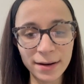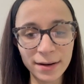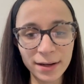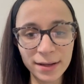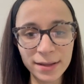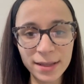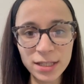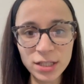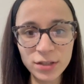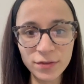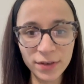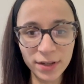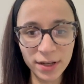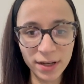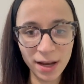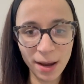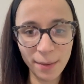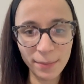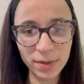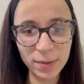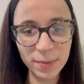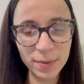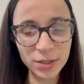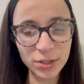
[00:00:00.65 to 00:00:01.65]
In this video, I'm
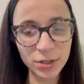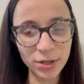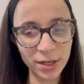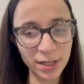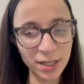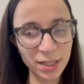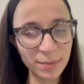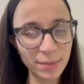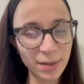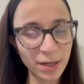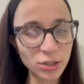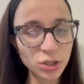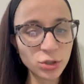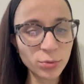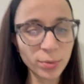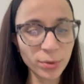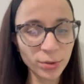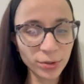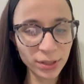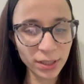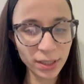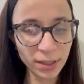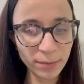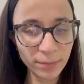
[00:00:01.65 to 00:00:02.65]
going to be talking about
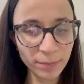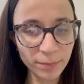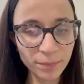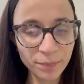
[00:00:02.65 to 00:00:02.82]
troponin.